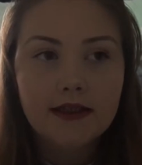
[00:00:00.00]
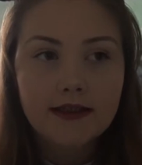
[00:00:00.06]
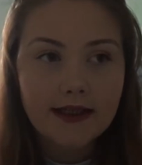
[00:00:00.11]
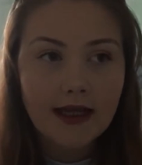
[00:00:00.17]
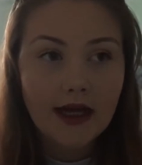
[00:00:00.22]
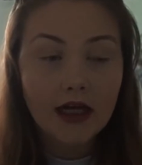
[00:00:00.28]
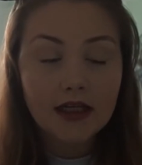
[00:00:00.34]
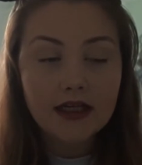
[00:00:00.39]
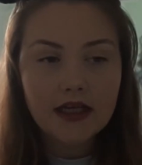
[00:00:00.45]

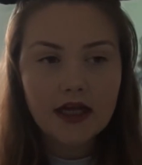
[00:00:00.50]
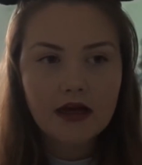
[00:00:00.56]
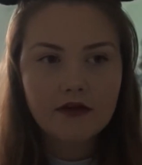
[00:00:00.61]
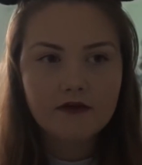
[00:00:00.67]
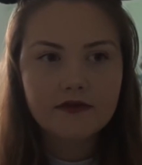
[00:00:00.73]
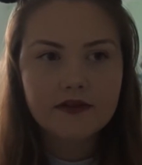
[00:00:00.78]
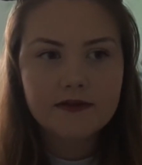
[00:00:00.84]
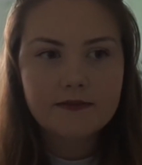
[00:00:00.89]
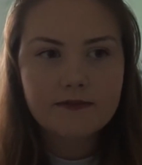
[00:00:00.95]
Yeah, I
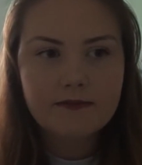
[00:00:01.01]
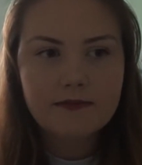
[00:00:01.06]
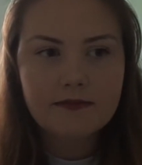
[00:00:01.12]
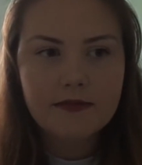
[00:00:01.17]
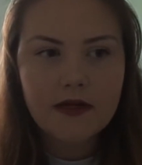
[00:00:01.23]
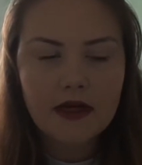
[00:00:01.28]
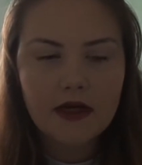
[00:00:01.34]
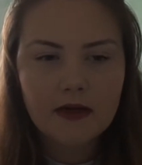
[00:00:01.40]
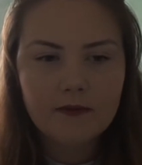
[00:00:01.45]
loved,
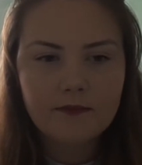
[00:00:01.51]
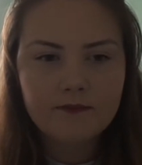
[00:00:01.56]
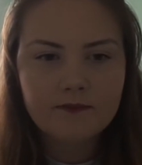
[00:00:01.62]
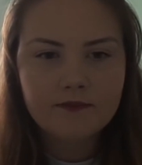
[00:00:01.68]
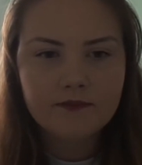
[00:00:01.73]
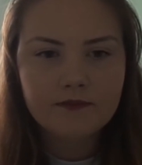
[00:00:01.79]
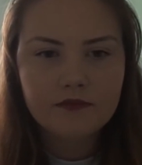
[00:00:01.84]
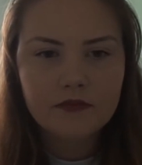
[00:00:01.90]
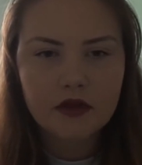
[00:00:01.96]

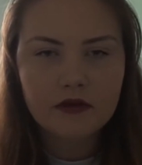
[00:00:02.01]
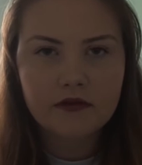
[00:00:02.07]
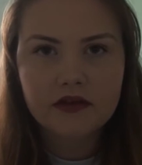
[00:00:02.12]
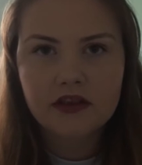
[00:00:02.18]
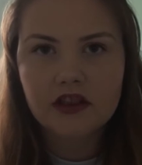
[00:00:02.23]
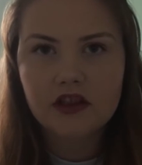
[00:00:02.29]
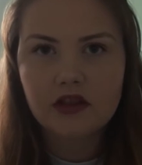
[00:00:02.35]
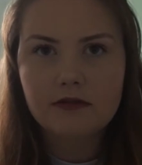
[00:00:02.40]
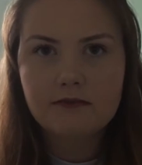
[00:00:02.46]

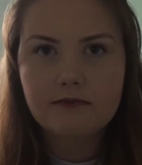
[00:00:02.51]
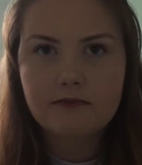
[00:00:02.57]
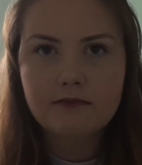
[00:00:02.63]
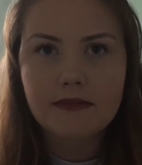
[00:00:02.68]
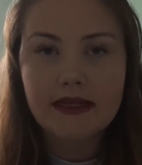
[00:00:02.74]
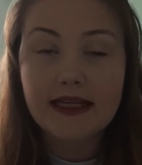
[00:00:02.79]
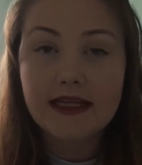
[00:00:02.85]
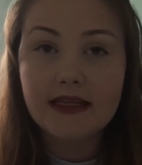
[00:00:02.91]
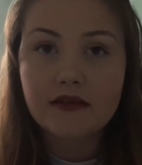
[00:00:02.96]
obviously you couldn't
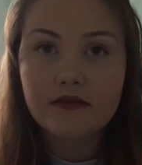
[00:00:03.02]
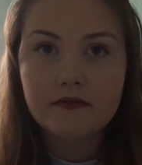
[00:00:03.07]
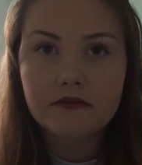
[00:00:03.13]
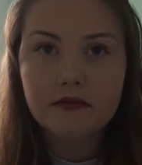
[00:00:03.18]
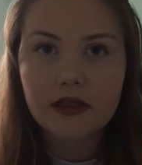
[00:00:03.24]
meet